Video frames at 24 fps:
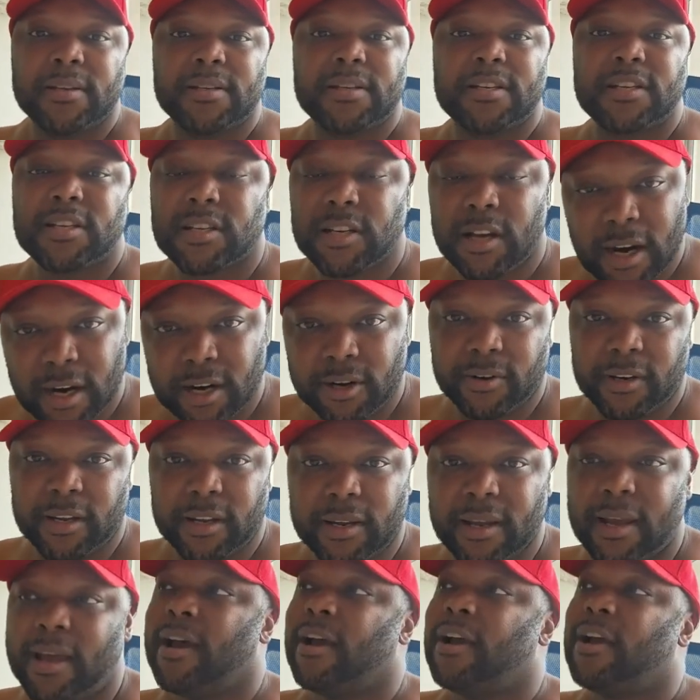
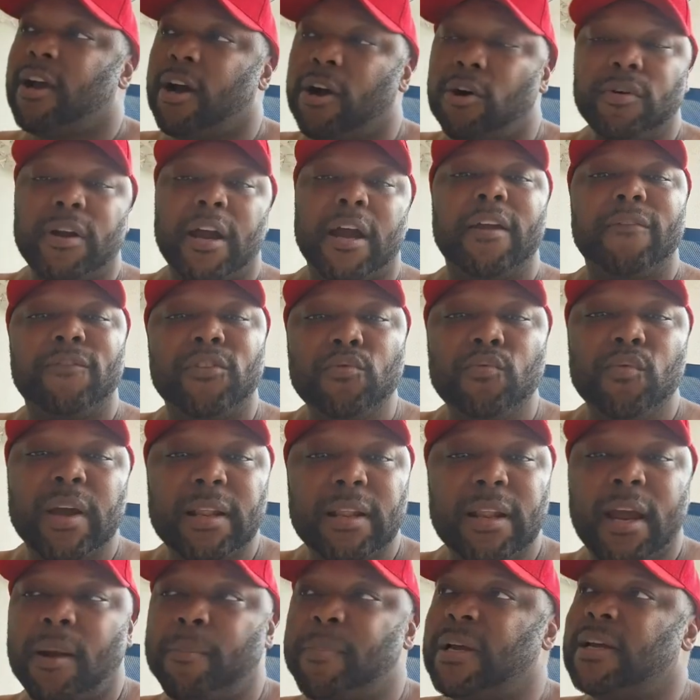Sorry. Go there. You
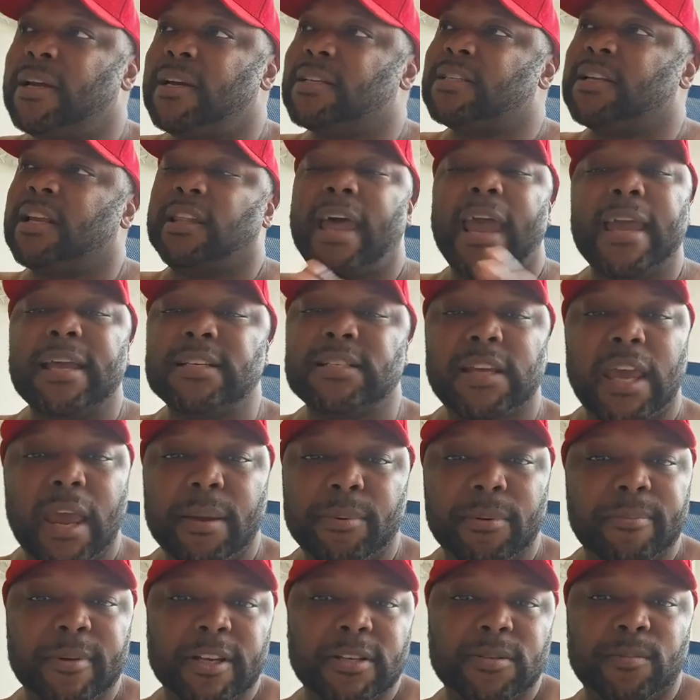went there because the
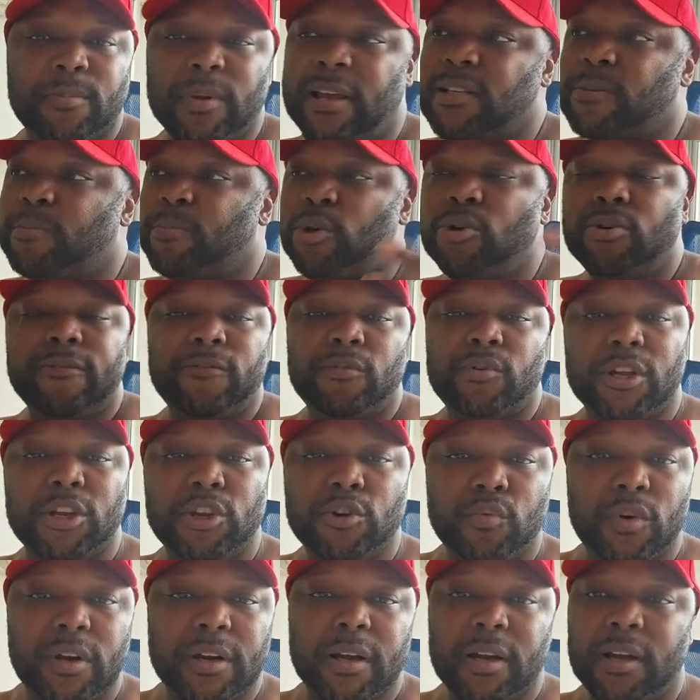landscape is beautiful and
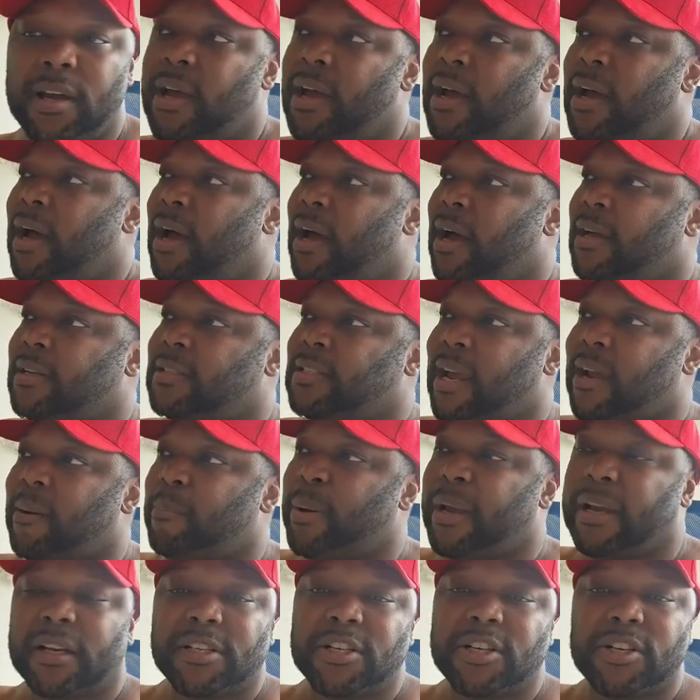you want to
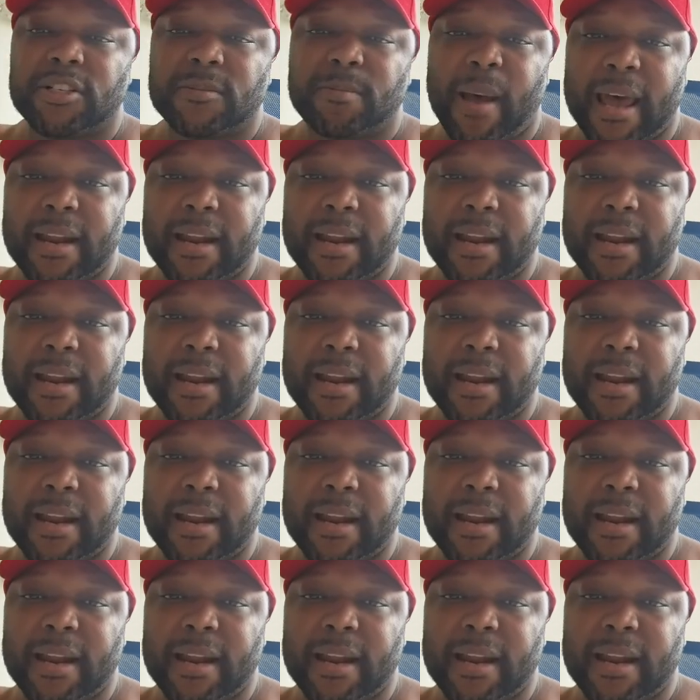take pictures